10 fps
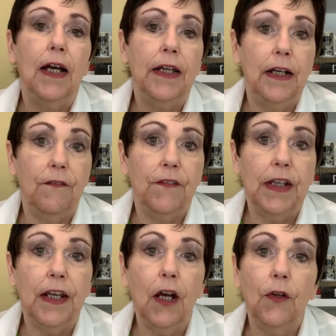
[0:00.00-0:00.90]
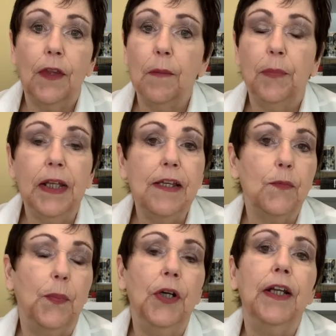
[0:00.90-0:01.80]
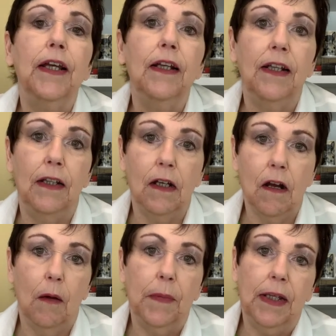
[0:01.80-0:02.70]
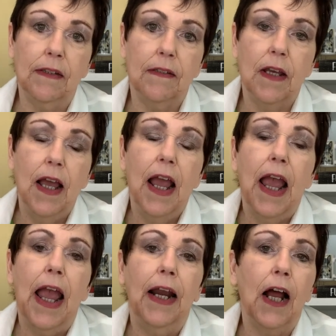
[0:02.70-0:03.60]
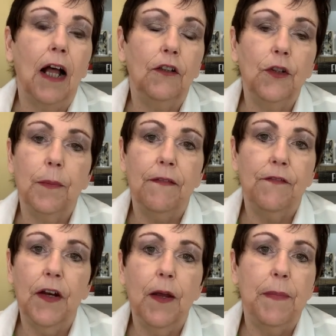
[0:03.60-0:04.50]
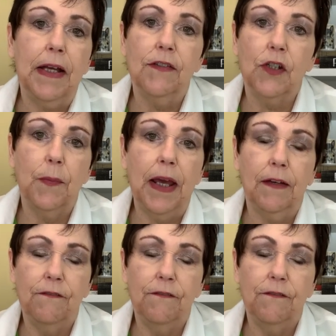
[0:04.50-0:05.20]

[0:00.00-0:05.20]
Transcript: in a video, then please put it in the comments, and I'll do my very best to make a